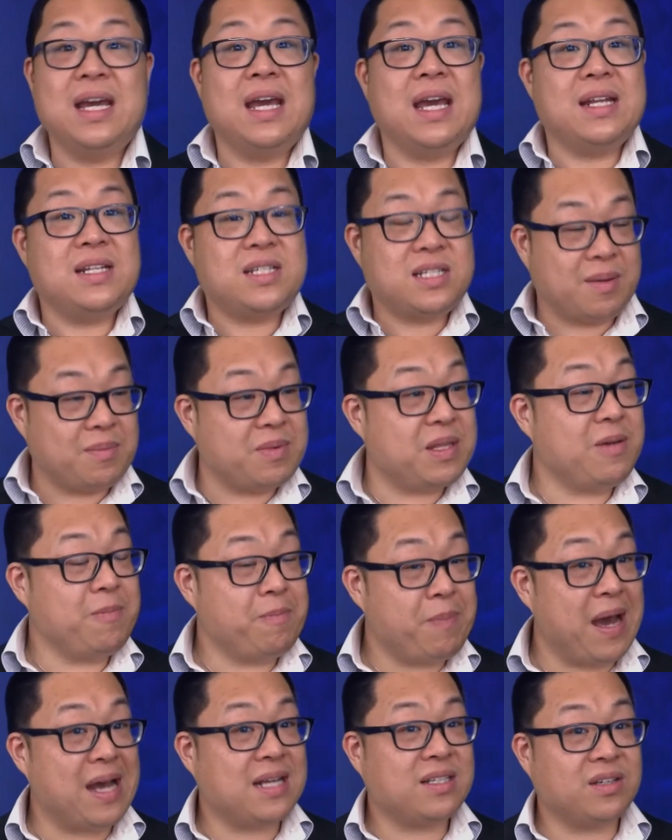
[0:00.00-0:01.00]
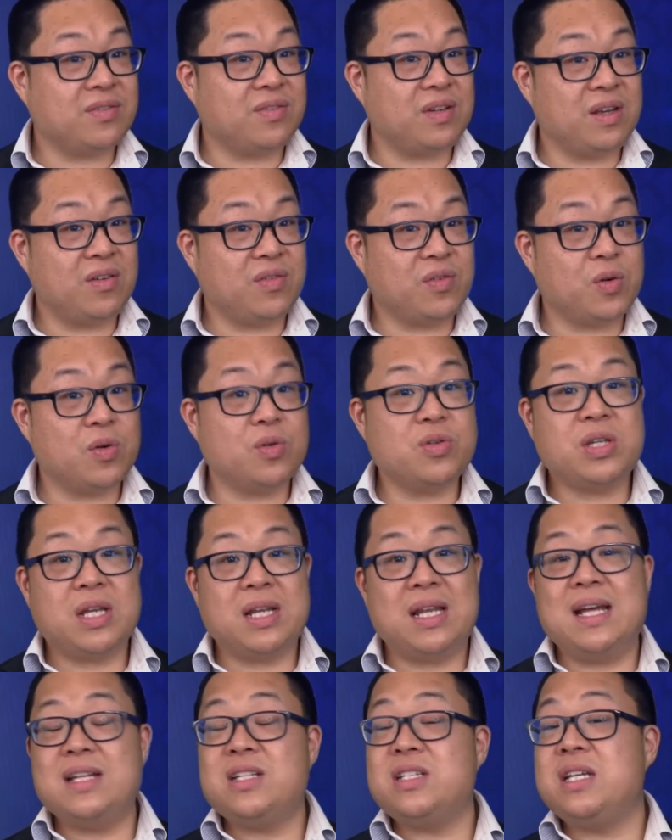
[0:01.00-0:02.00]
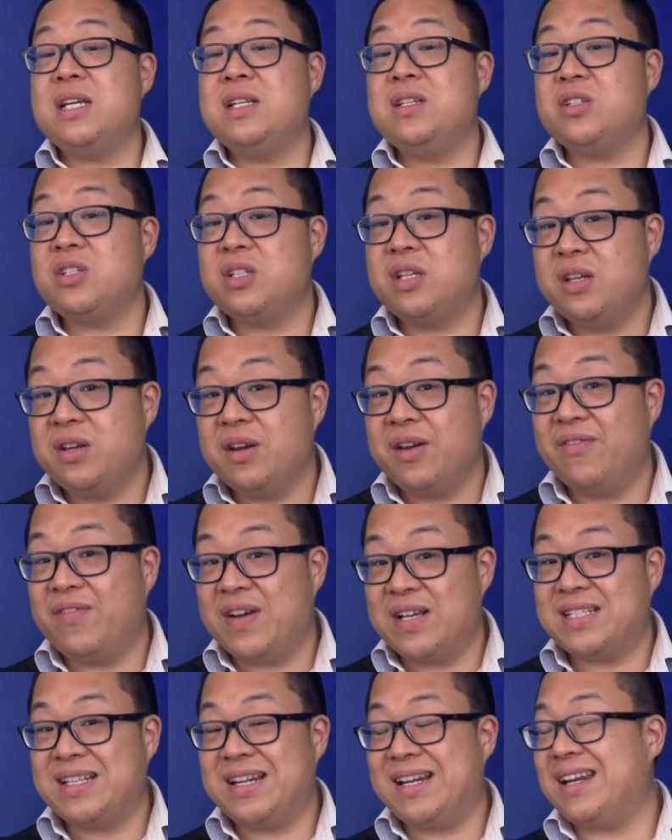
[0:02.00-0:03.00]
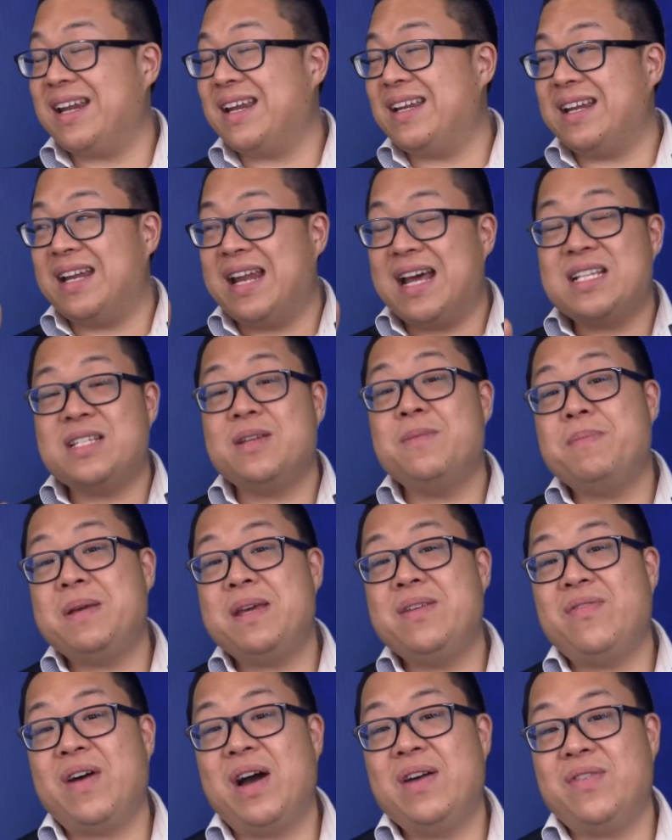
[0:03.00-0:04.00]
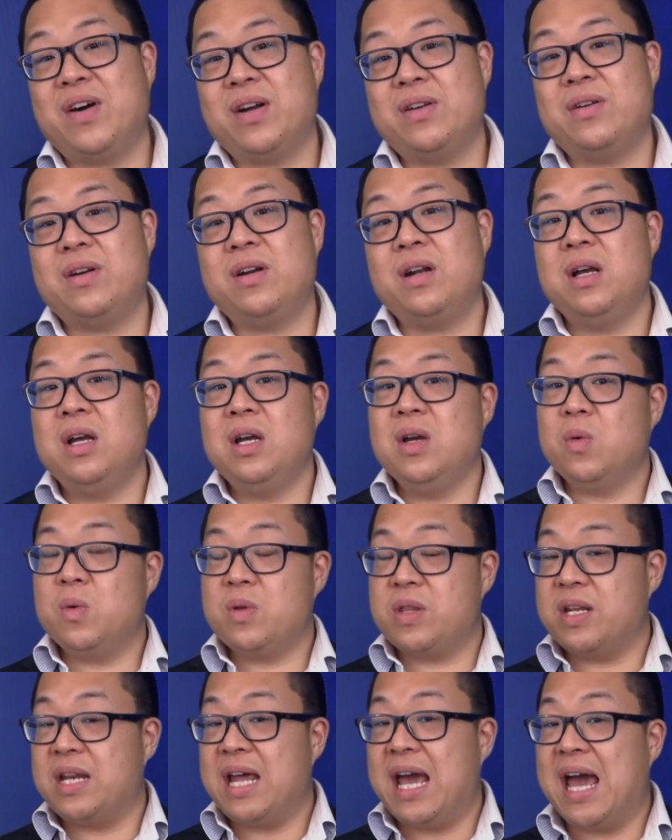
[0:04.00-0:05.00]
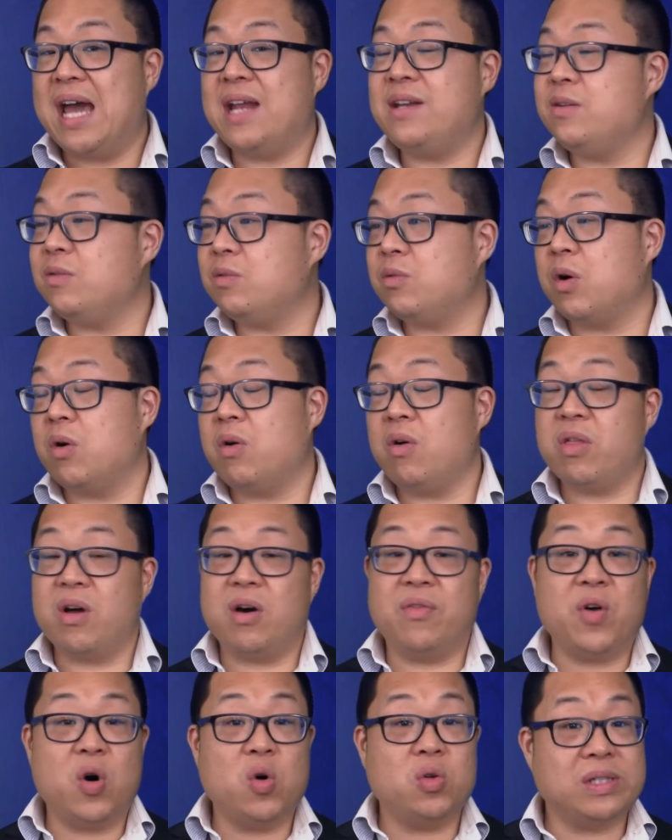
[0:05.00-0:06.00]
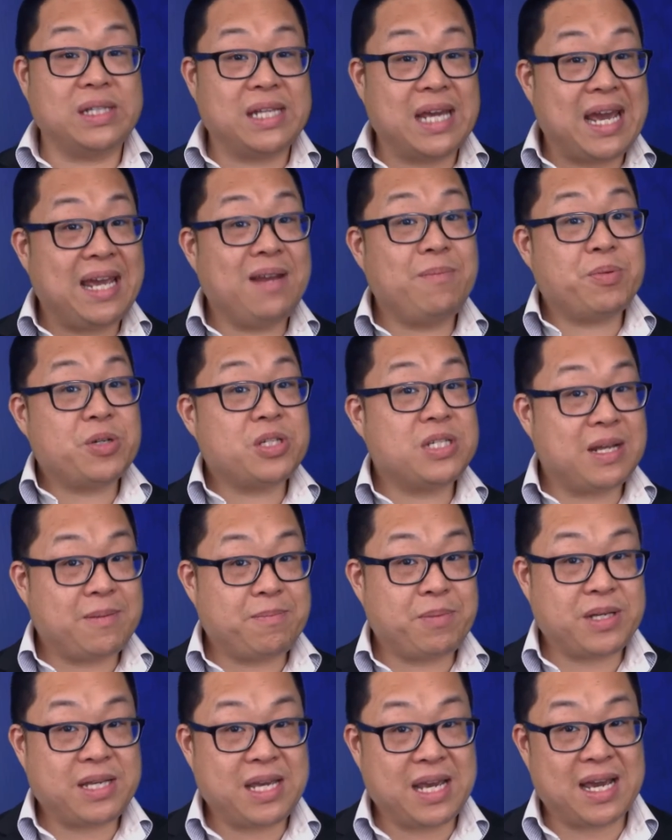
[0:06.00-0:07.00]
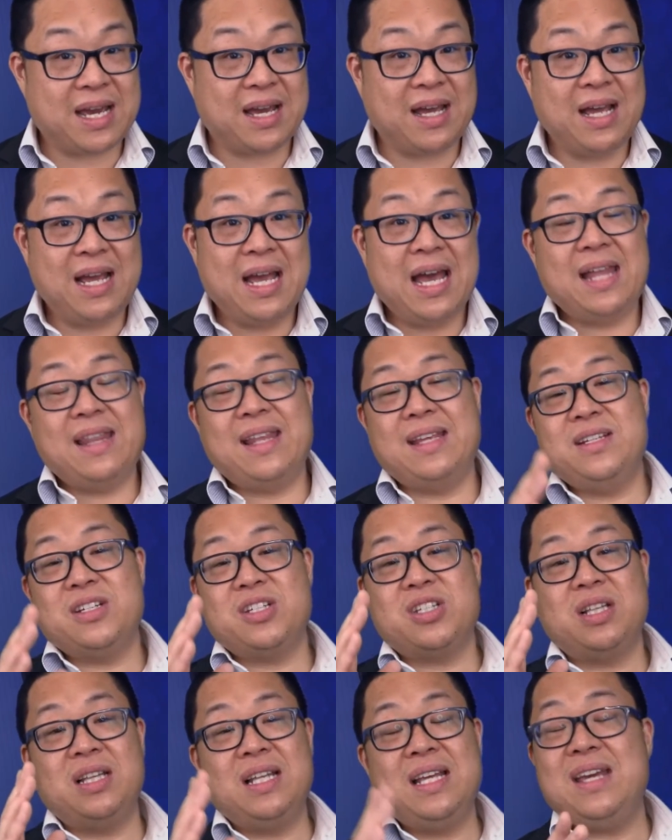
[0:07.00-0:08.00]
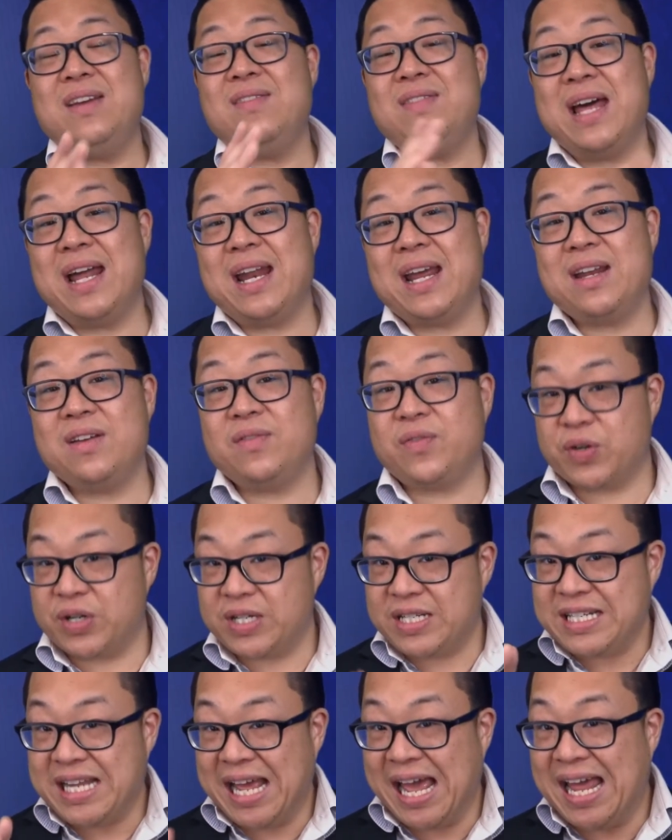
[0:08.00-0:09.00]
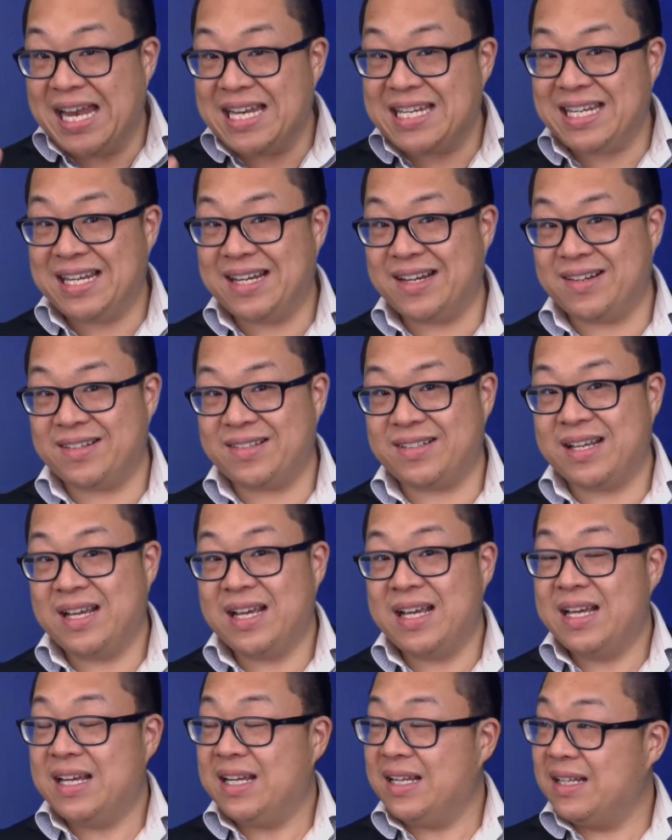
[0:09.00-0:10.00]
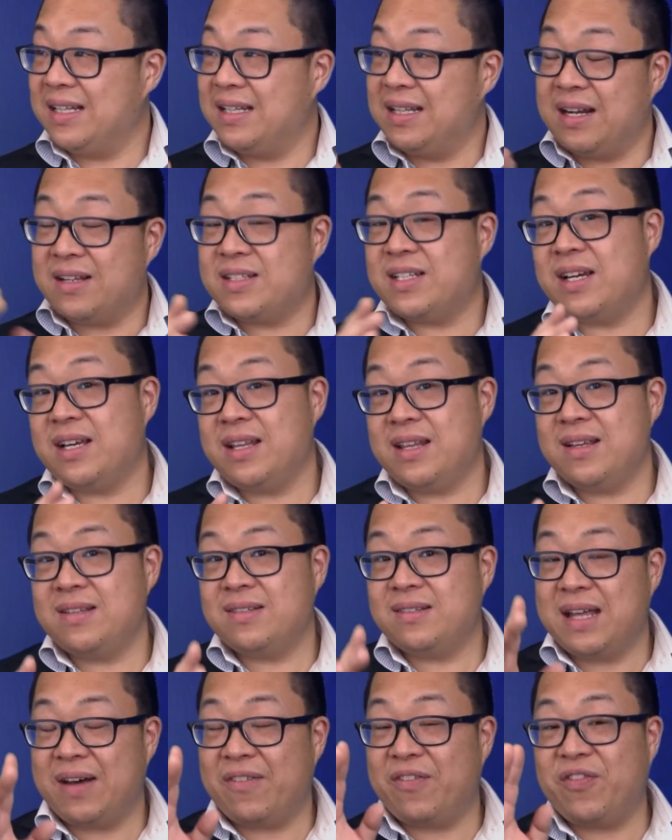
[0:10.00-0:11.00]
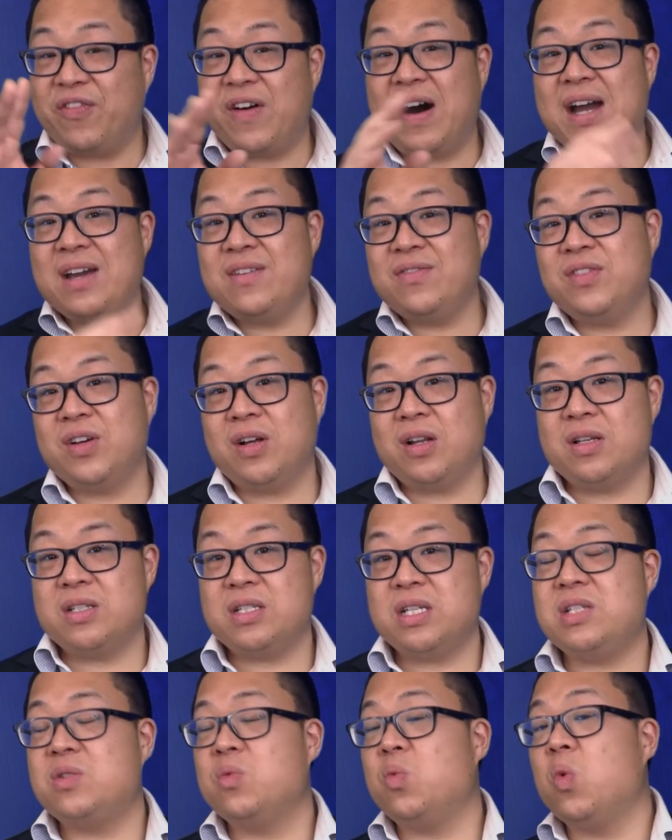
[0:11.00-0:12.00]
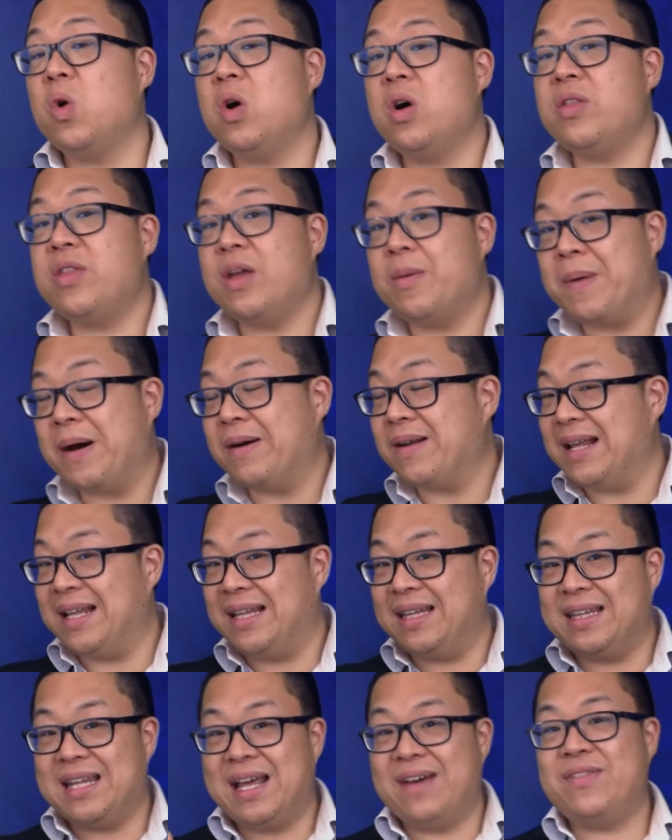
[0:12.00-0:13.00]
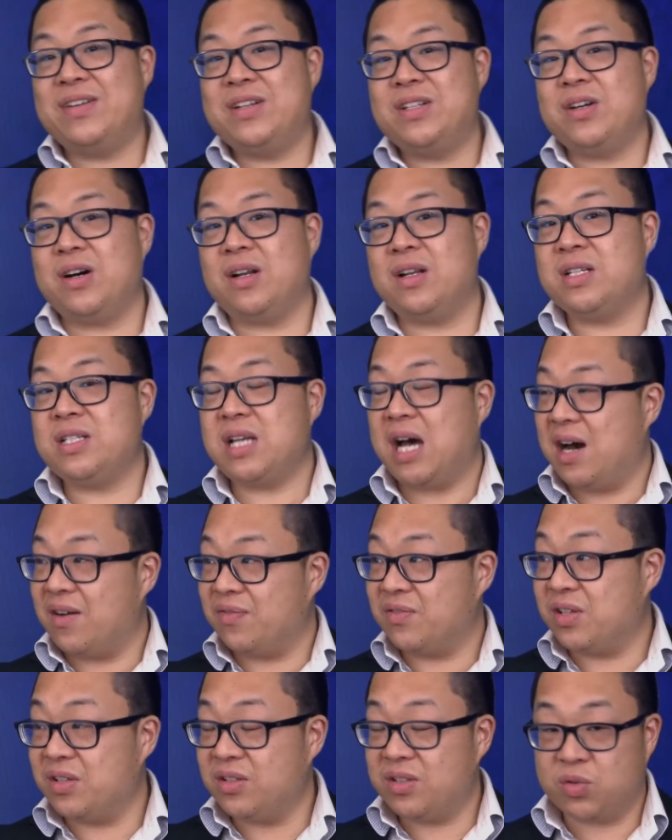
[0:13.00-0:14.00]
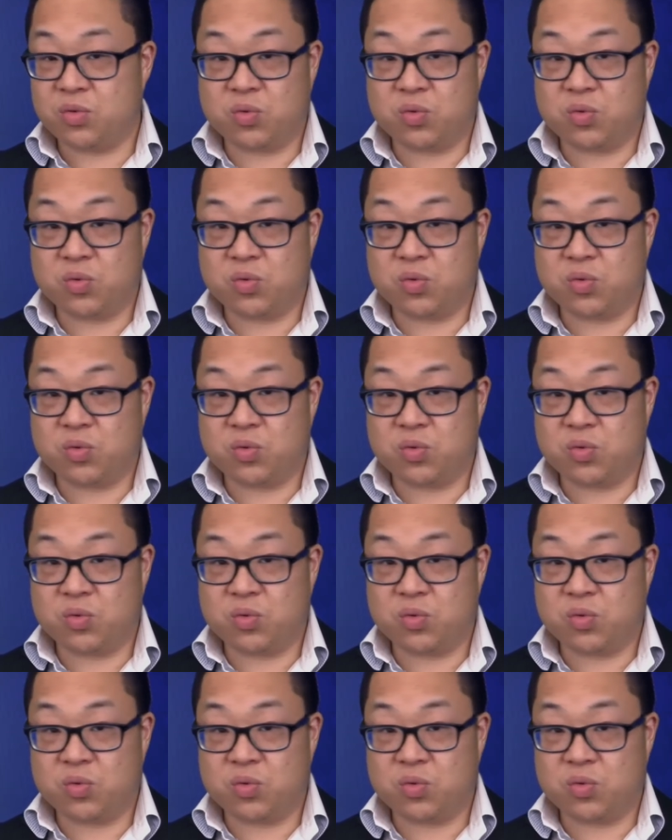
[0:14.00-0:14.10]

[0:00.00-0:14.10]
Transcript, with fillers: in something passively, of course, and let's say just you invested it in an S&P 500 with an annual growth of only 8% per year, and then just leave that in for 10 years, then I'll tell you this, that $5 is worth about $11 after,